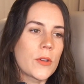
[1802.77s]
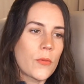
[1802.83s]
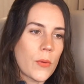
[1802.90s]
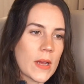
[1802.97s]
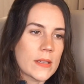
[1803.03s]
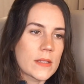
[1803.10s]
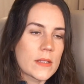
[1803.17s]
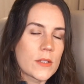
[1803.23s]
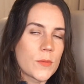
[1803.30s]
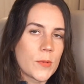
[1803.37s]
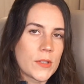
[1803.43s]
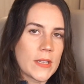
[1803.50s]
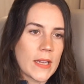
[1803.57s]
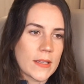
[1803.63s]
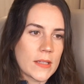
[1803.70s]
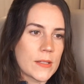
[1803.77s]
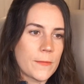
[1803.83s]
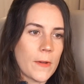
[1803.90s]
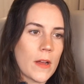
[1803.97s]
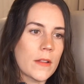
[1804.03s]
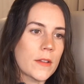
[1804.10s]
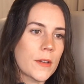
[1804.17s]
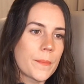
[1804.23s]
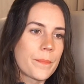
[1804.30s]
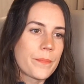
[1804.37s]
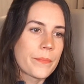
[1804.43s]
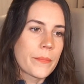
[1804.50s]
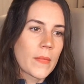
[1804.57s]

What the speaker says: request to protect his father.